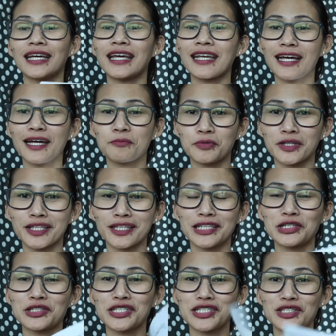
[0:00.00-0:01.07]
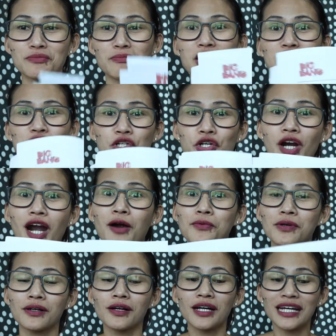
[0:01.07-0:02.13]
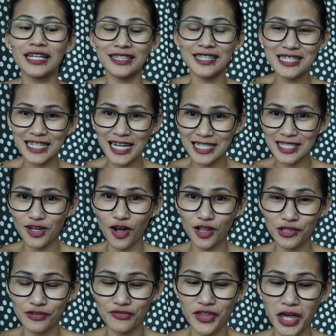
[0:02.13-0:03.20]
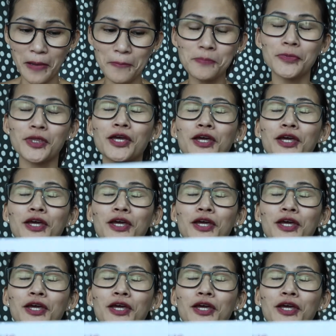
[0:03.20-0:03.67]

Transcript: and I printed out just to make sure I will discuss all of them.